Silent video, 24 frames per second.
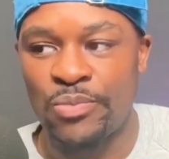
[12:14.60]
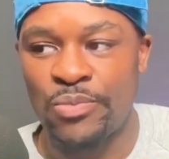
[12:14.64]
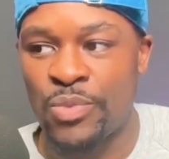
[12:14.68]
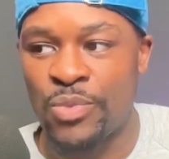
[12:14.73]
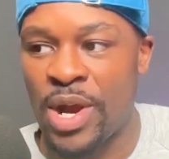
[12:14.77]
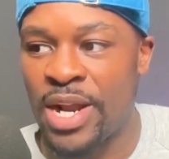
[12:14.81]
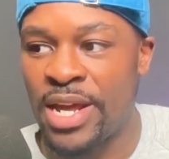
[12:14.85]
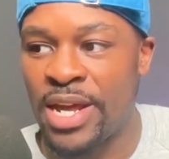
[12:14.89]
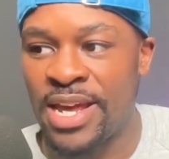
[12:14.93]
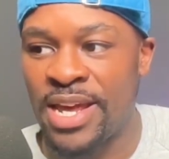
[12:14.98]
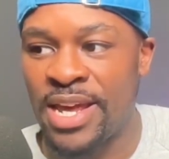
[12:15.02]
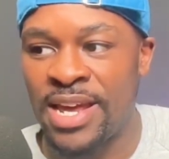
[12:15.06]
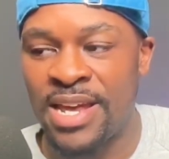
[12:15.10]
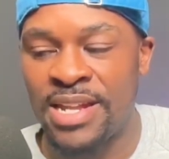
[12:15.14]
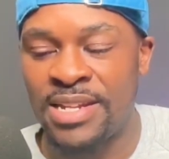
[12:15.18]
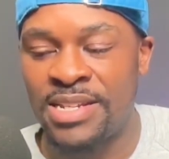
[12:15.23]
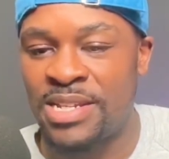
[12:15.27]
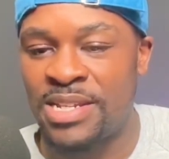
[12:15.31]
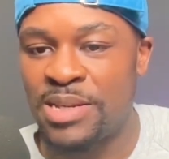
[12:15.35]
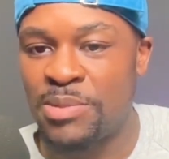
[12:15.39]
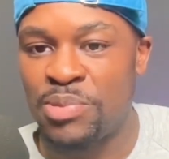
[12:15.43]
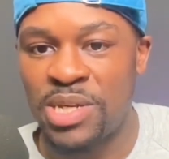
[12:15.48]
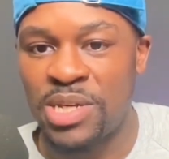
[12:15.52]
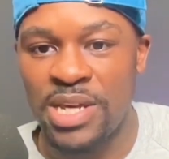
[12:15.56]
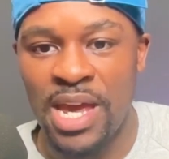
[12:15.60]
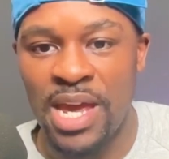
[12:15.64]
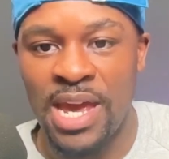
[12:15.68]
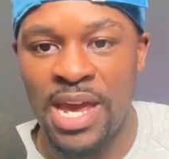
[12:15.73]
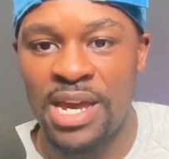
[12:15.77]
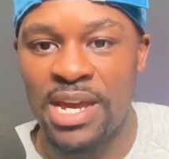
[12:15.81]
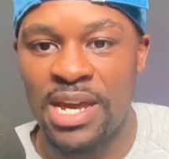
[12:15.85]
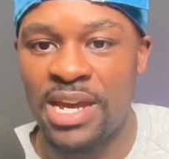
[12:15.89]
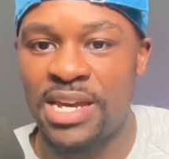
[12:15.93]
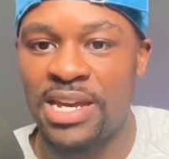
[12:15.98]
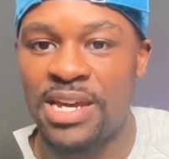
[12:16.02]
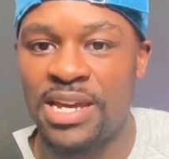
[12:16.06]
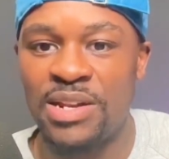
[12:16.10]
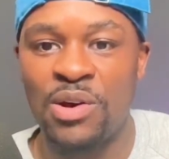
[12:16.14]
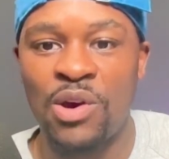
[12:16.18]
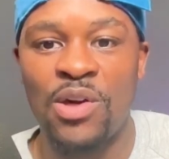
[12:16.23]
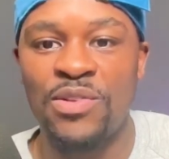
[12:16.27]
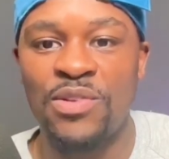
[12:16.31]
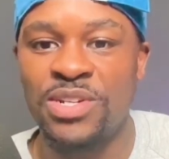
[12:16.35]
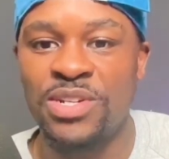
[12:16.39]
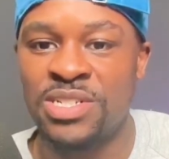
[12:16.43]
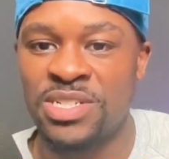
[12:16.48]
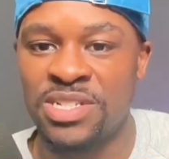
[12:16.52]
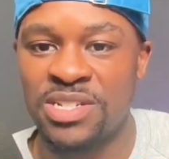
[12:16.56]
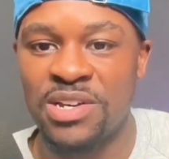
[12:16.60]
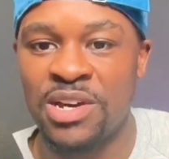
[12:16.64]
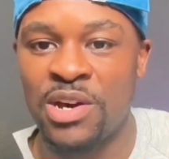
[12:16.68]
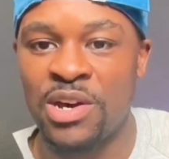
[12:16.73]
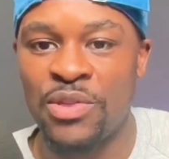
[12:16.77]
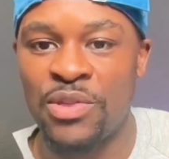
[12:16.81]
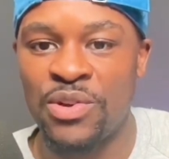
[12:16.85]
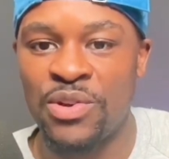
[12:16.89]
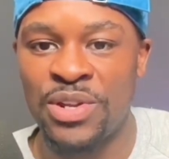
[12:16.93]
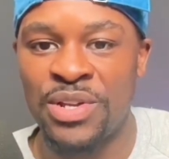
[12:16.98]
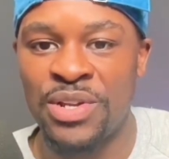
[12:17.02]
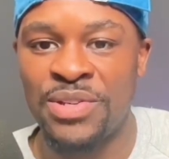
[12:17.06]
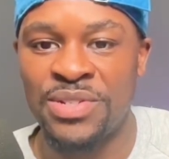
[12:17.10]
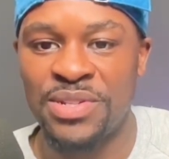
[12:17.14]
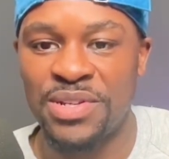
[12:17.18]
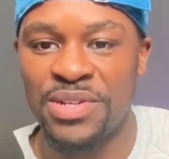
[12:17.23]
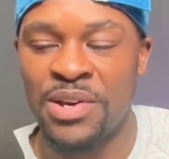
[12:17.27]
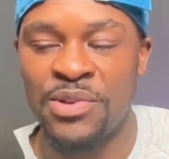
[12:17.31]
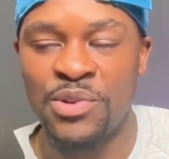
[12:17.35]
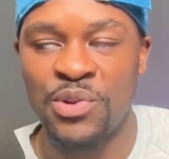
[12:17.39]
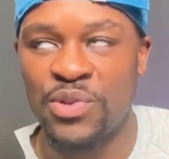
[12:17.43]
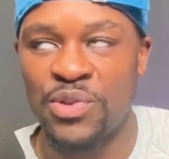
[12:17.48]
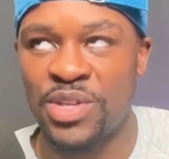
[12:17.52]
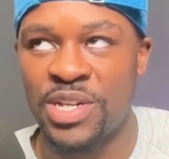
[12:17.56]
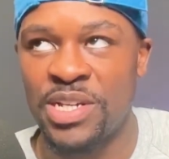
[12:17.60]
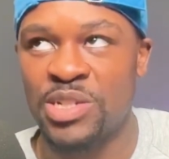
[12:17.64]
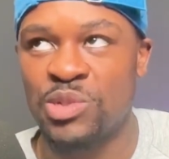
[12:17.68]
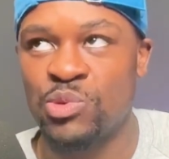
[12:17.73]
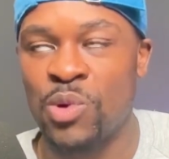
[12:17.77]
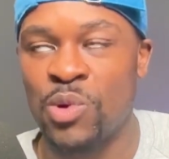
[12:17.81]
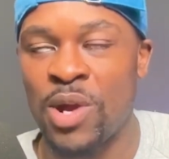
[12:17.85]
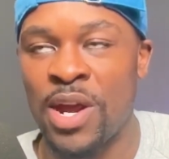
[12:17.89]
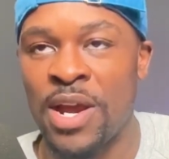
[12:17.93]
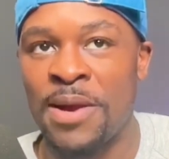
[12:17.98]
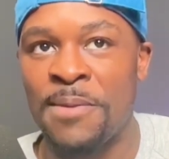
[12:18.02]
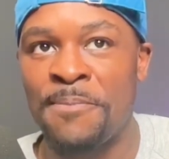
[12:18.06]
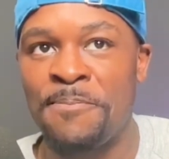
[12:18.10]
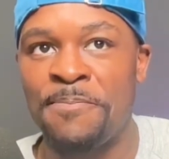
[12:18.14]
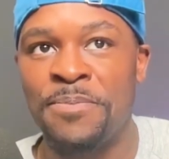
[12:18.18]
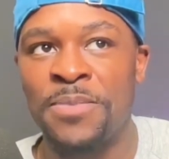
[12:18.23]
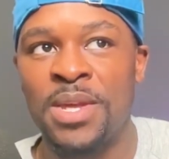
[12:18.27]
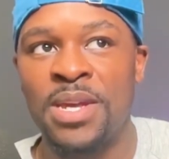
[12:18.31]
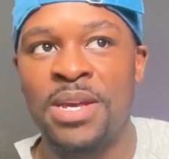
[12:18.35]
write a TPA, and all these other things, right?